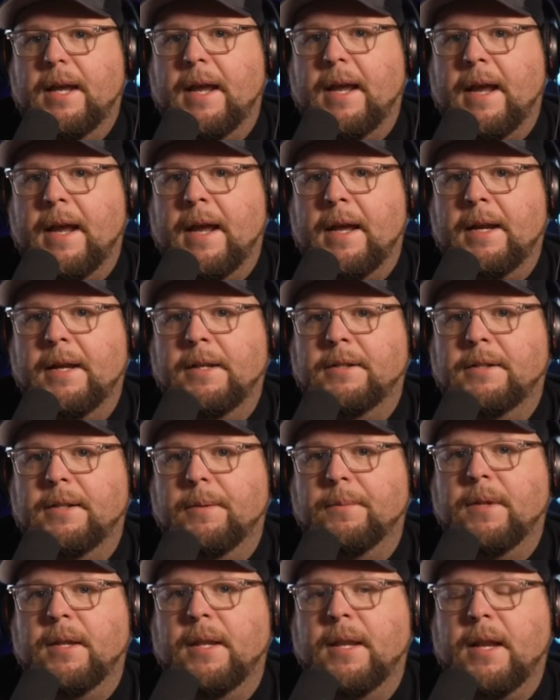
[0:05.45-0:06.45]
and it's
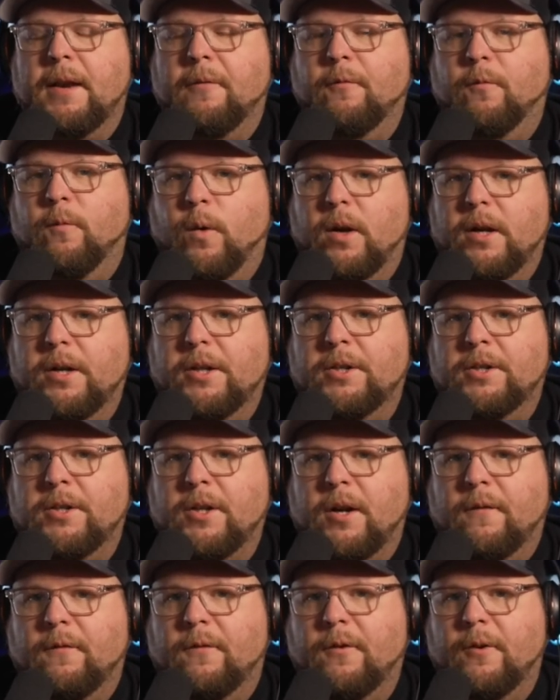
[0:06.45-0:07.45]
something that I've wanted to
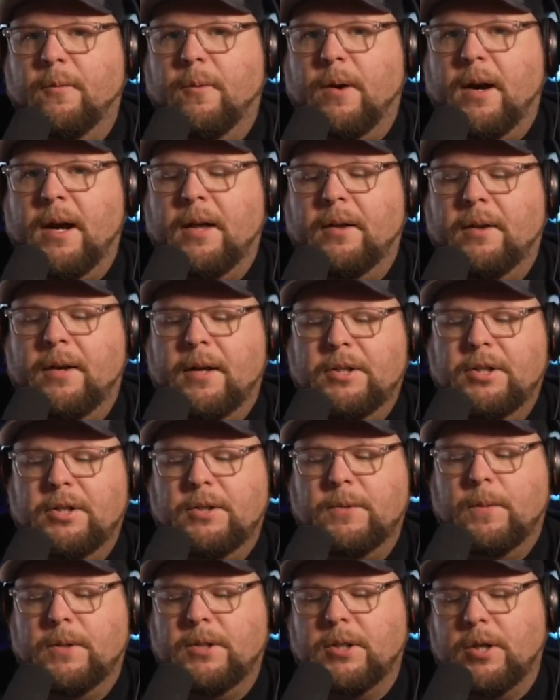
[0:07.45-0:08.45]
start for a while, and I
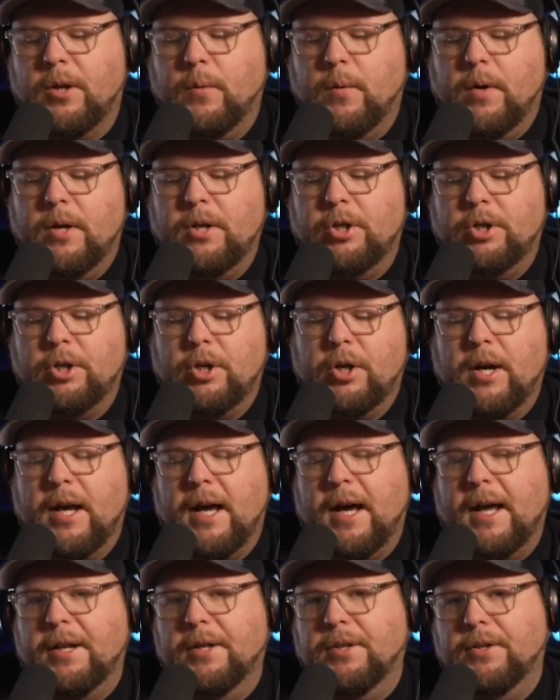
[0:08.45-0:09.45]
just wasn't quite sure
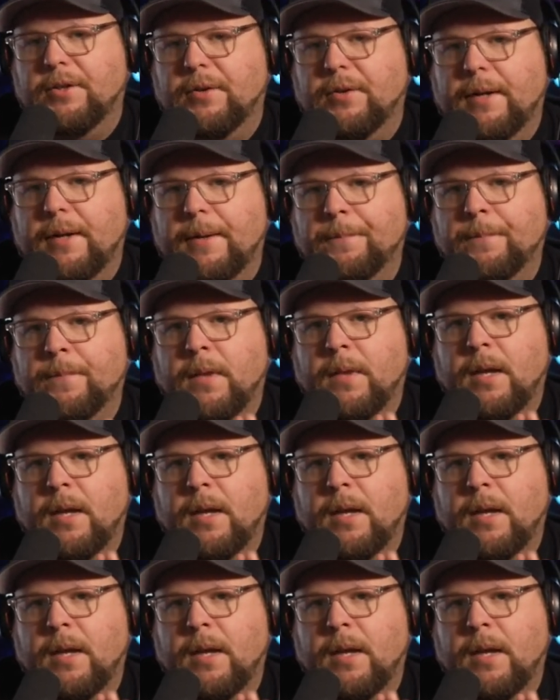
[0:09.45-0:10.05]
how to do it,